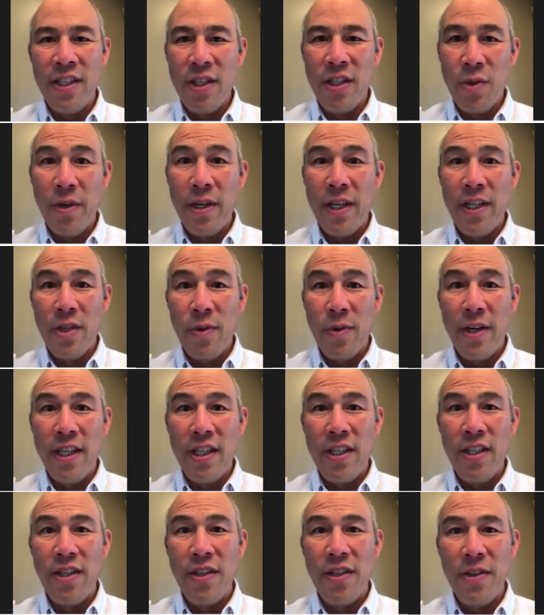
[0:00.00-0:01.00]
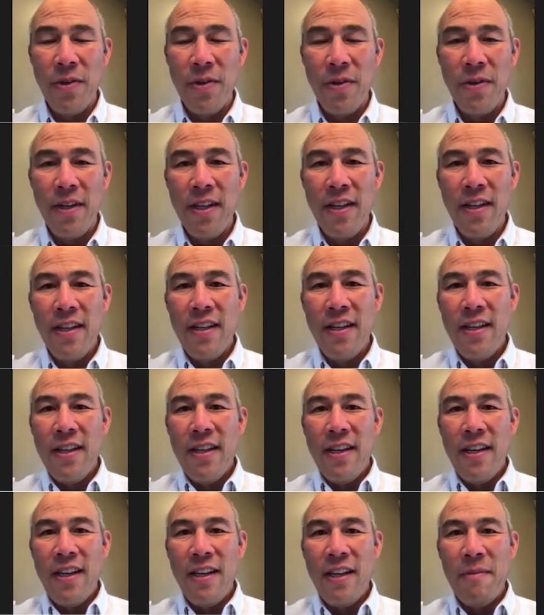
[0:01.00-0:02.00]
in 2022
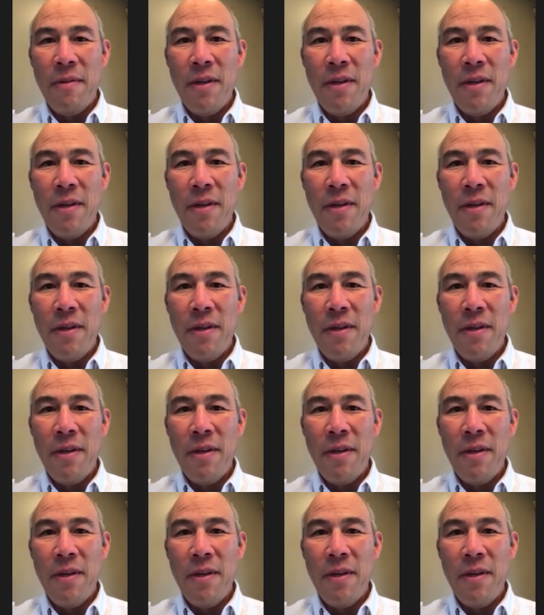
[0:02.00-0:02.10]
and